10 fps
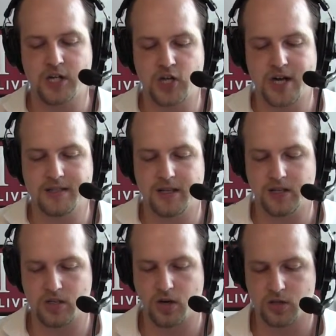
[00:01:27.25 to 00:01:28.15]
John
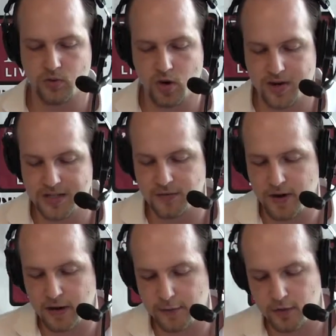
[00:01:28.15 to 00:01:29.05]
Cena starts Raw and is
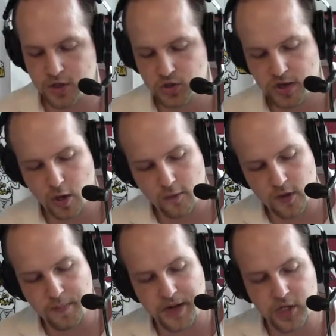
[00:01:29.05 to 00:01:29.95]
very frustrated over
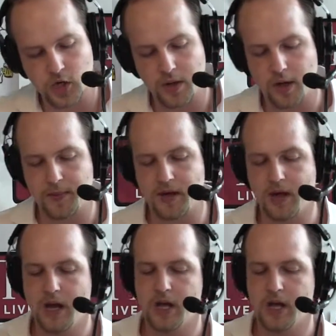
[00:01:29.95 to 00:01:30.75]
the Big Show helping